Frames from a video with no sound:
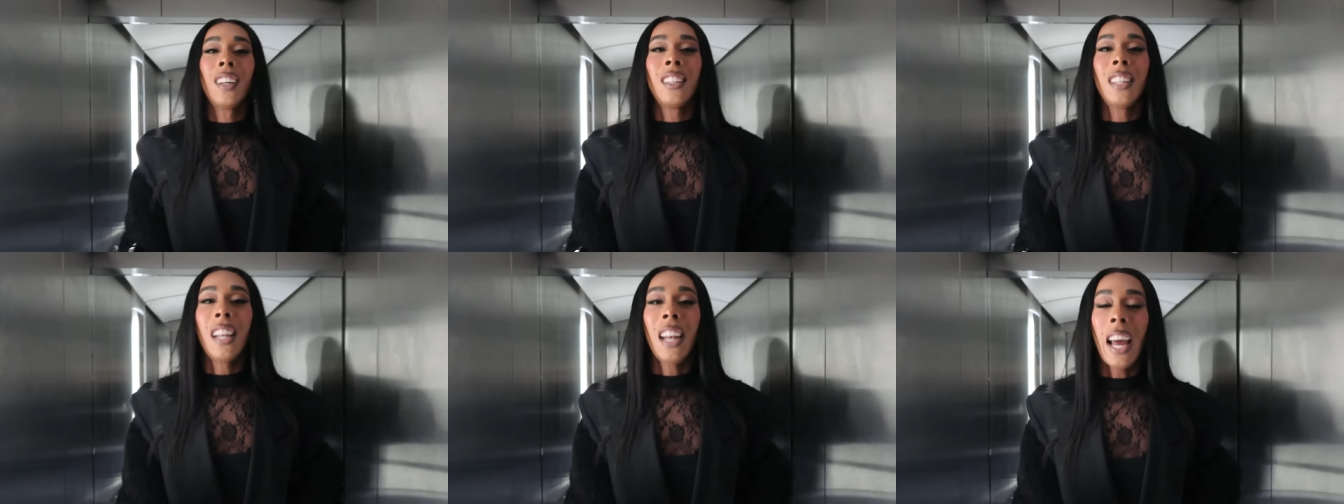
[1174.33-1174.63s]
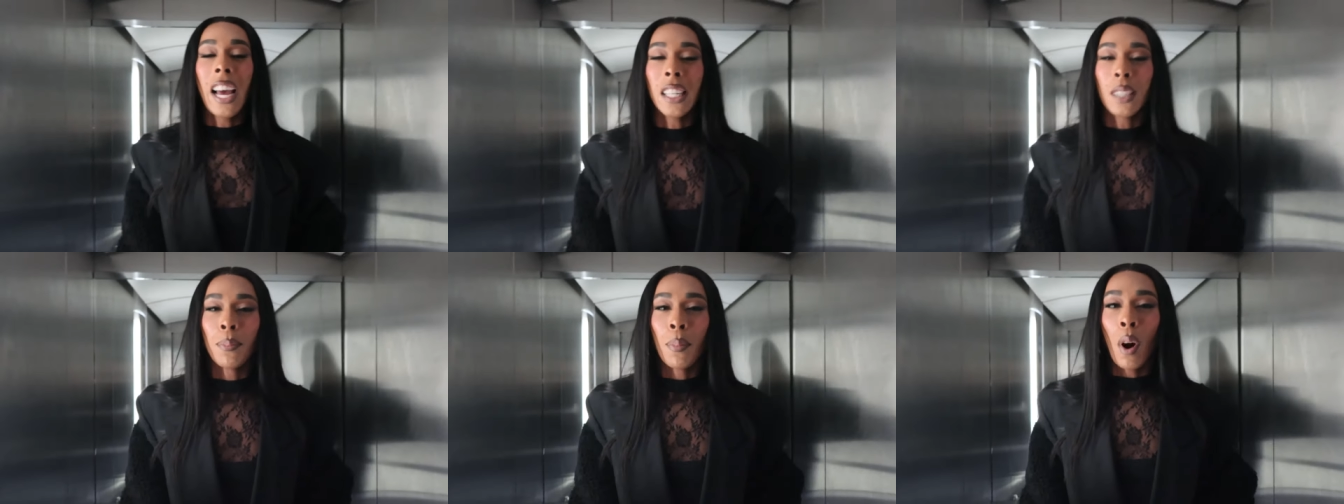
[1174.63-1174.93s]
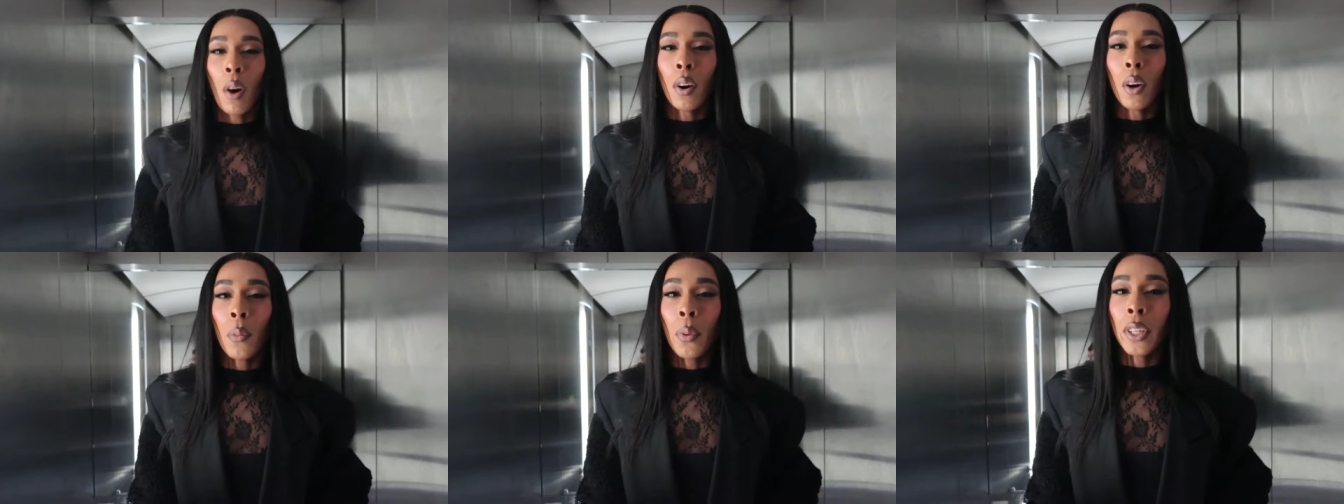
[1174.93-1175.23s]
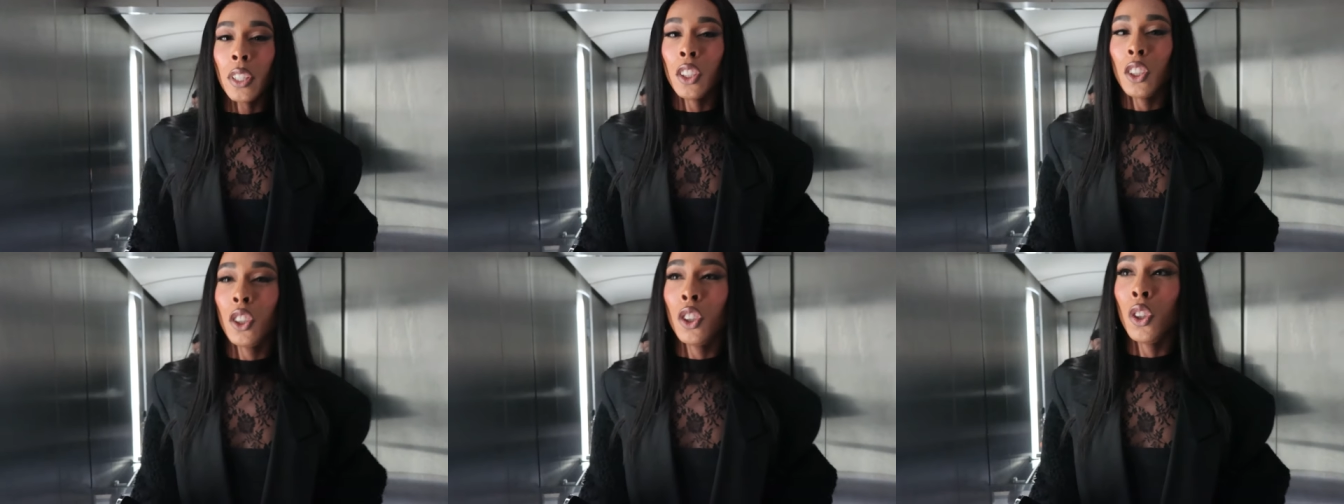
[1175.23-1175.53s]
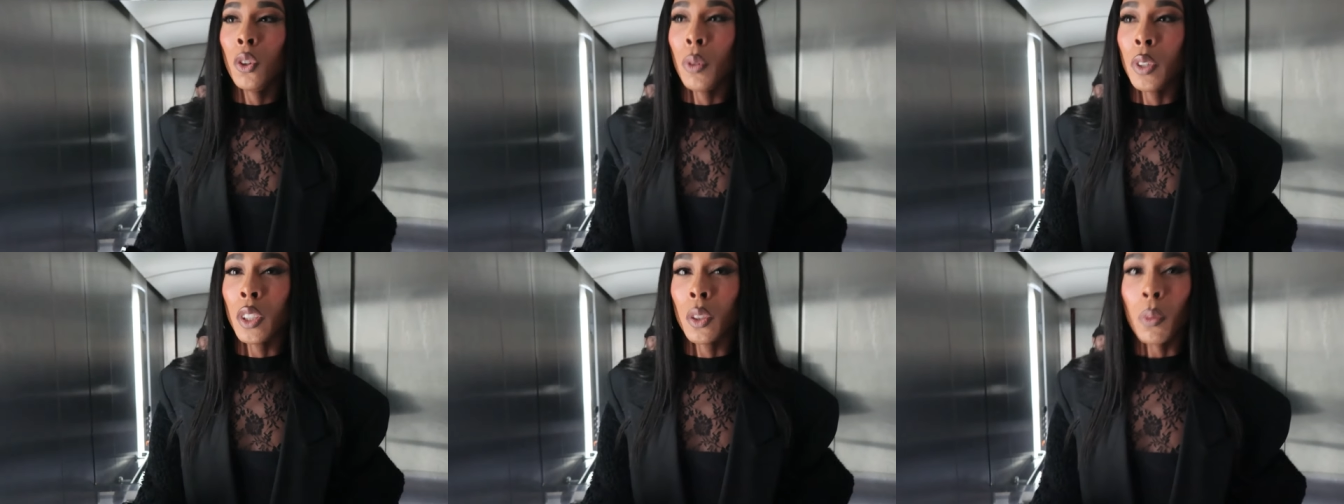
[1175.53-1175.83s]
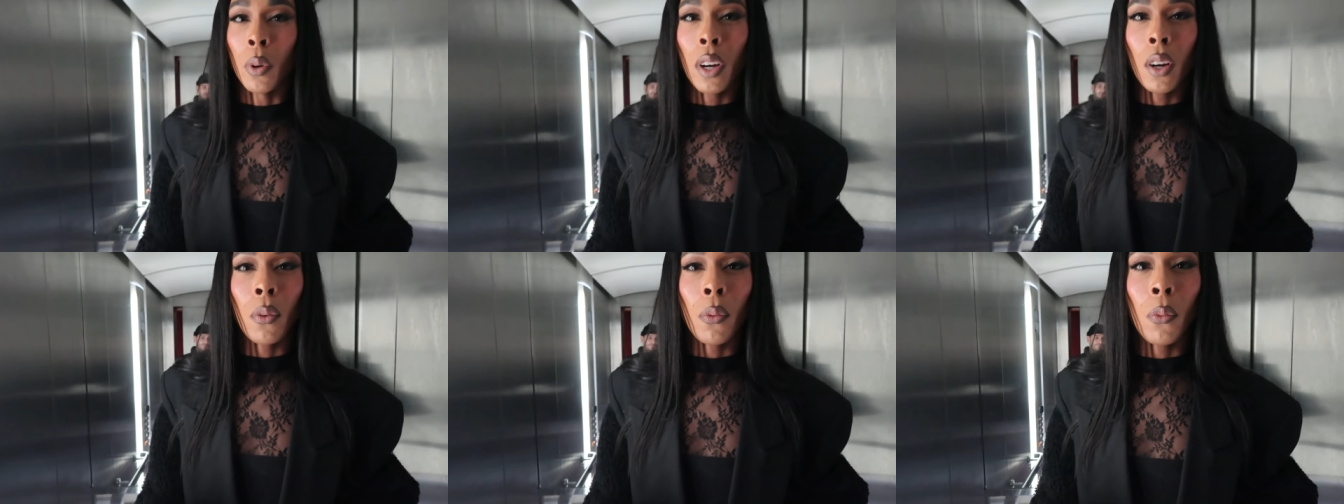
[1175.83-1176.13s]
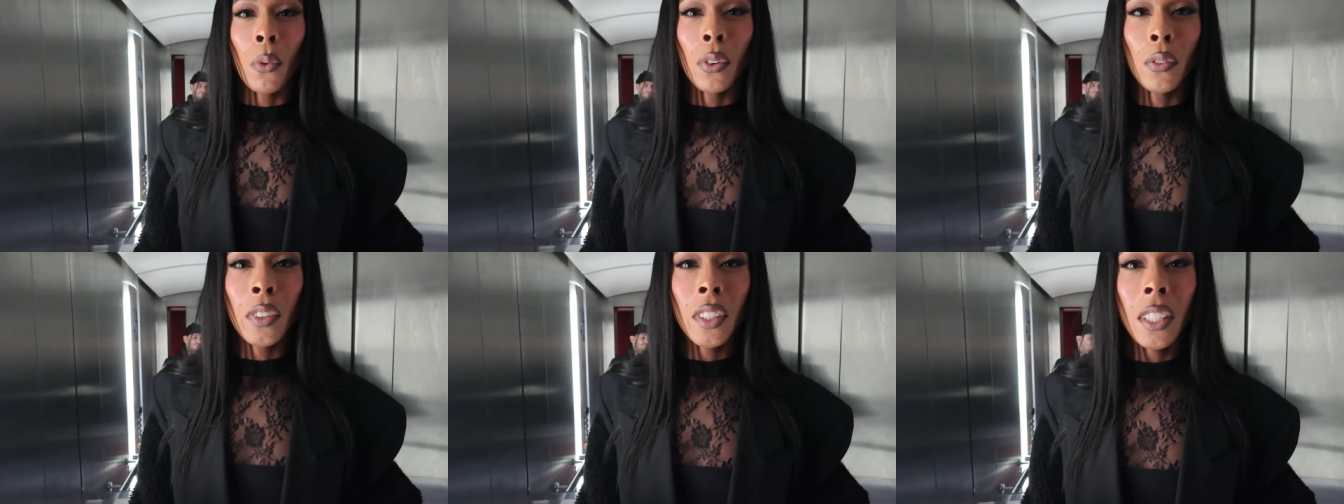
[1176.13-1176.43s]
The last bar we went to was what?
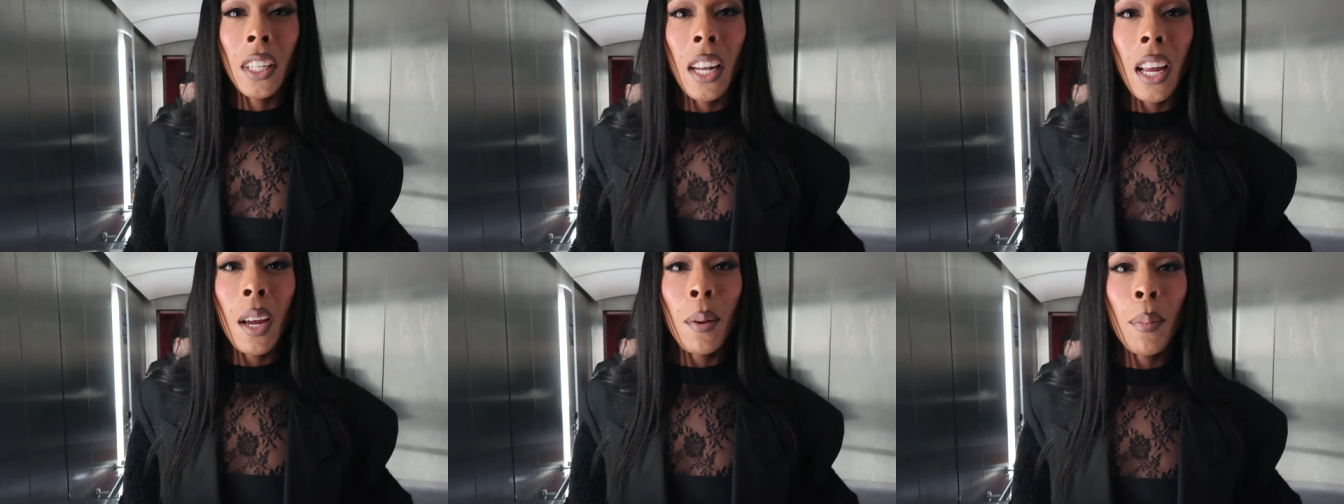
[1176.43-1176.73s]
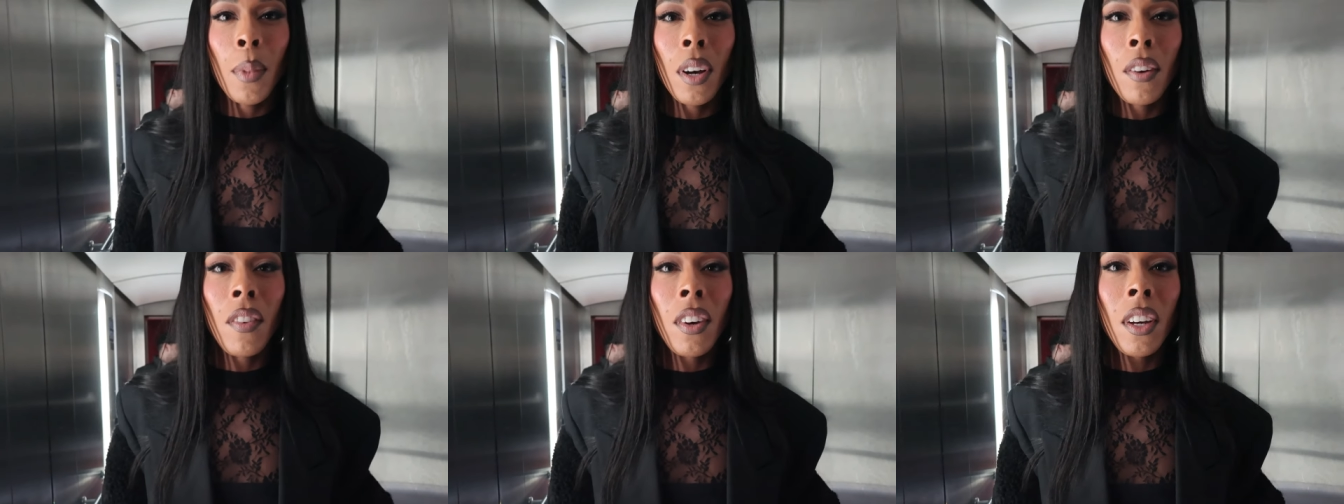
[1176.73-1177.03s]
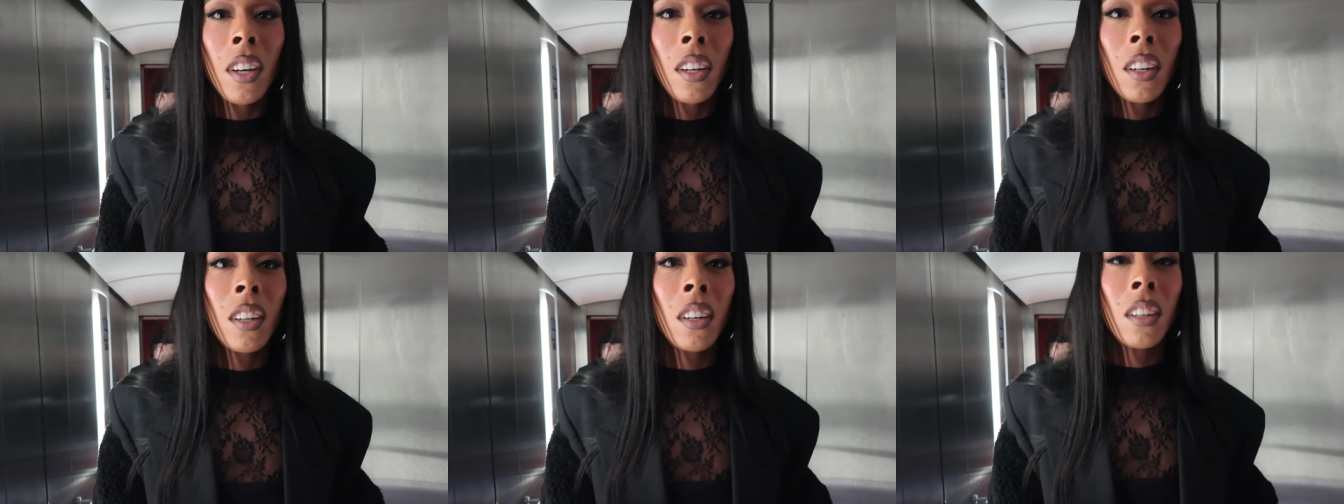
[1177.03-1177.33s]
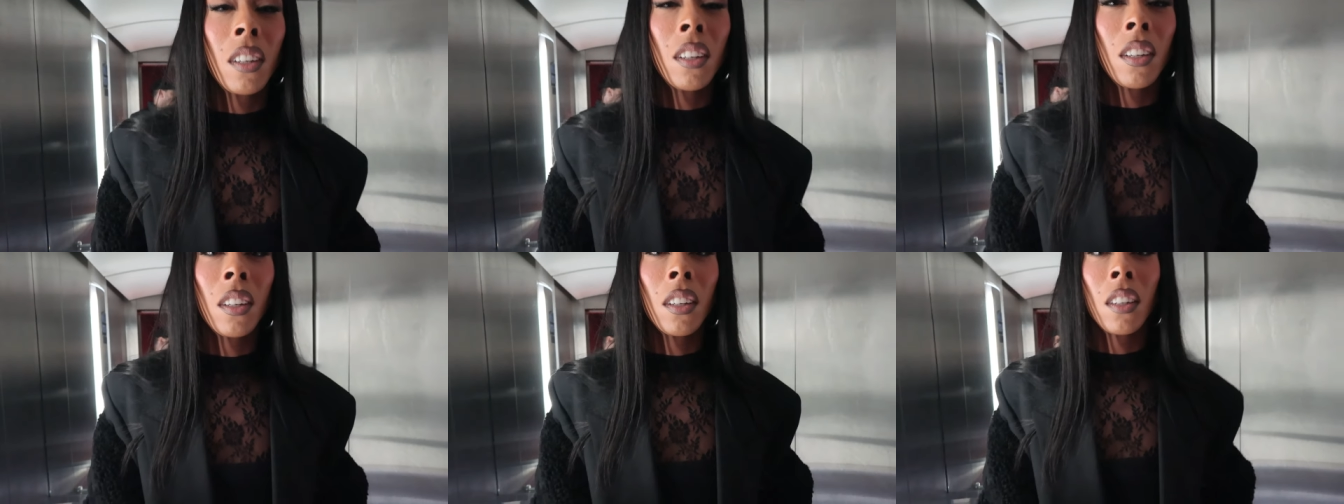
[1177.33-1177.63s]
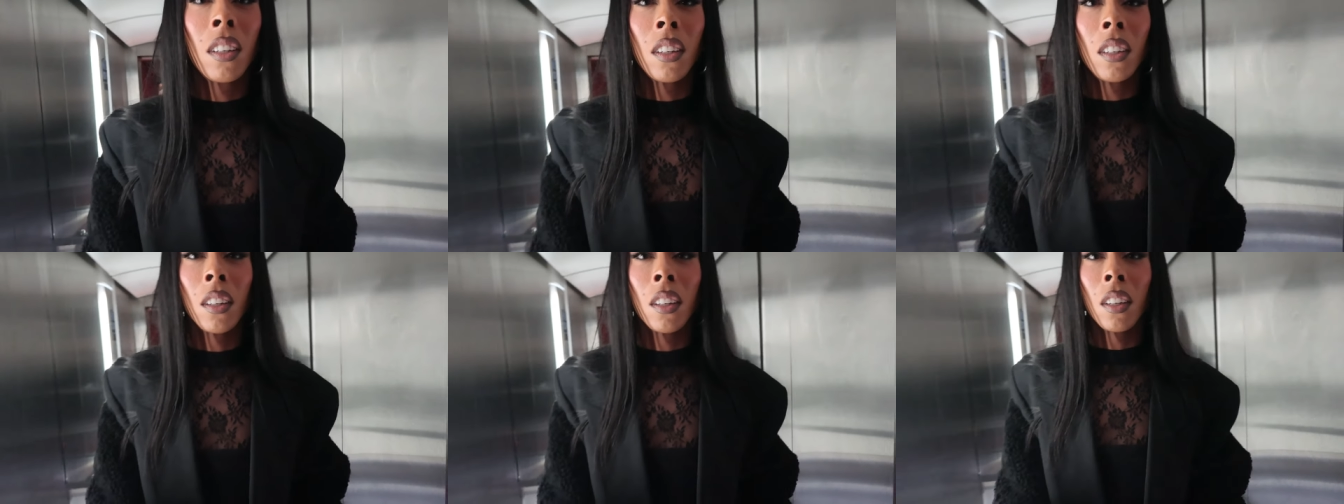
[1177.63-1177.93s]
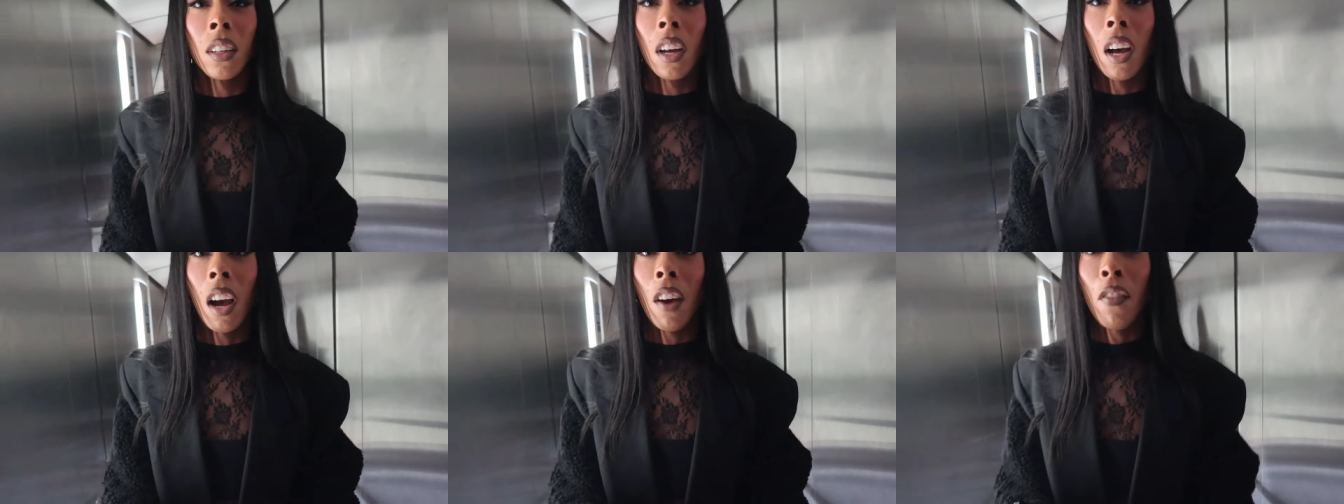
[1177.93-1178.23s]
What was the name of it?